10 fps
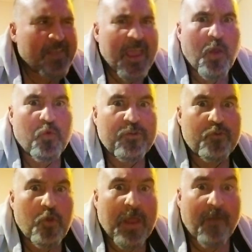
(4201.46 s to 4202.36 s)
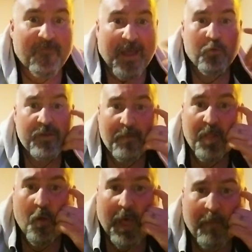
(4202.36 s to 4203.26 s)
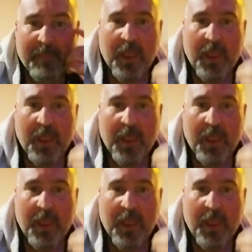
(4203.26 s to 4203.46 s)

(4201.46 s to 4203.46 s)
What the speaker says: How would you do that? Fuck, wouldn't it blow up?